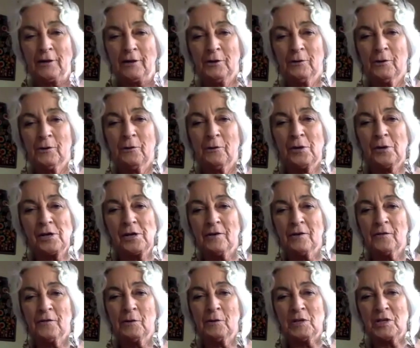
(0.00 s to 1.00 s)
You're already
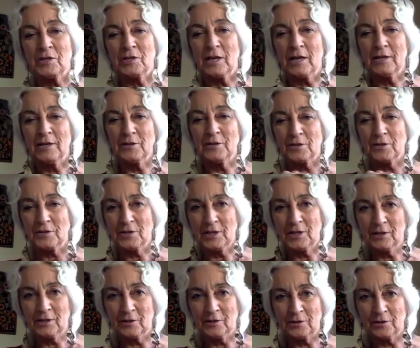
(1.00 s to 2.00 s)
giving me signs and
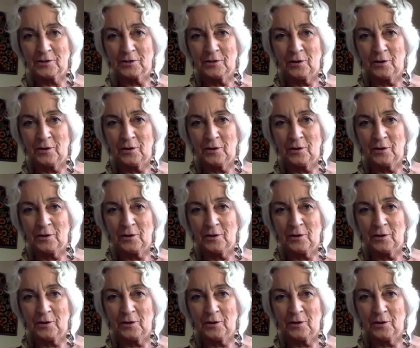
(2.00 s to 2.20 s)
signals.